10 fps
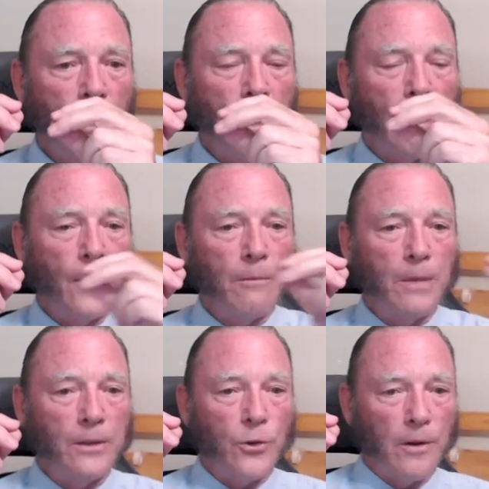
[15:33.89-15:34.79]
and then
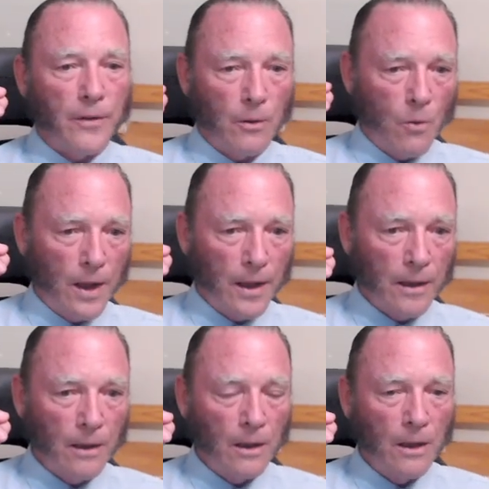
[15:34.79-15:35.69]
be driven away.
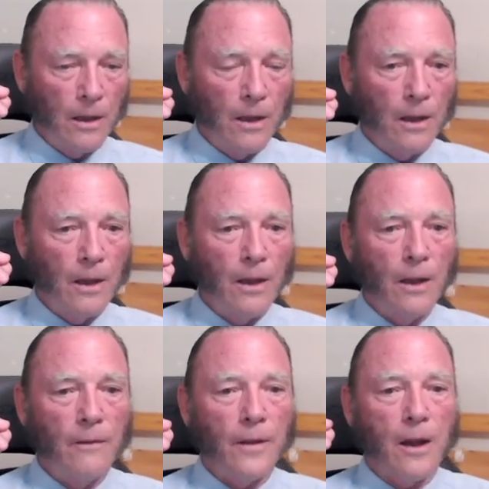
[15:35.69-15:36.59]

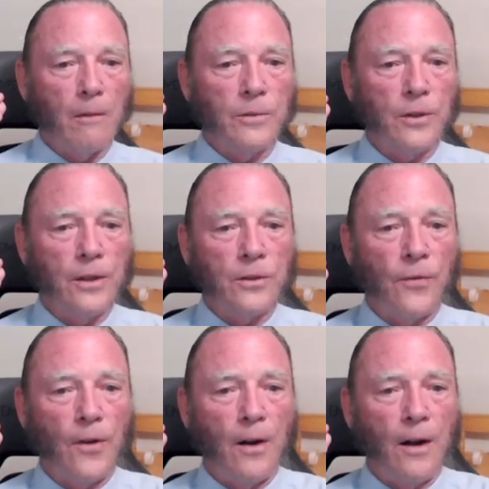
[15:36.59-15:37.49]
If it comes this
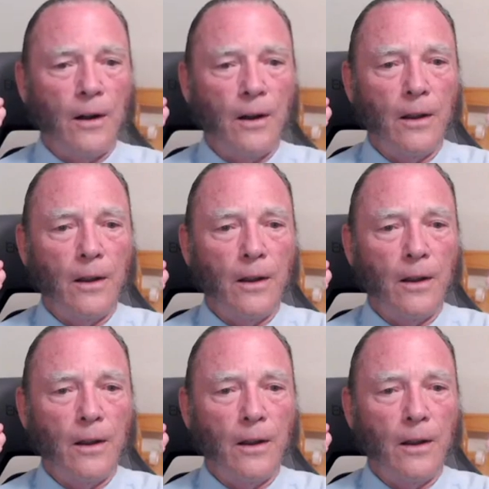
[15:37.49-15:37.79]
far,